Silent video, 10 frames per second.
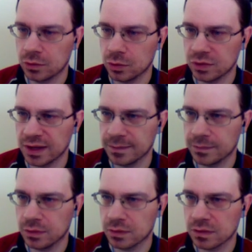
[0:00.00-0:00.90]
2
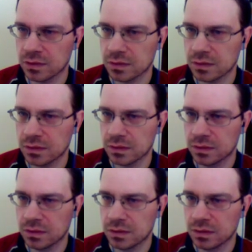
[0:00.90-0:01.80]
tempos.
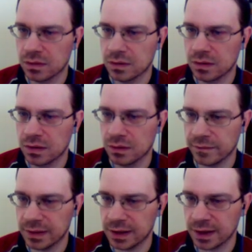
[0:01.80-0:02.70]

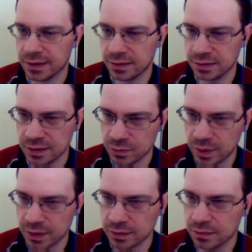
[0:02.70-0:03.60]
Well, I need
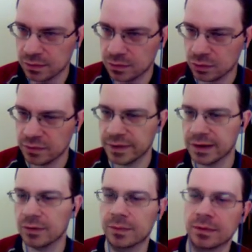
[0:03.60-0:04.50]
1 to
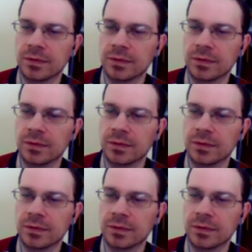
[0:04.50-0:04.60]
develop.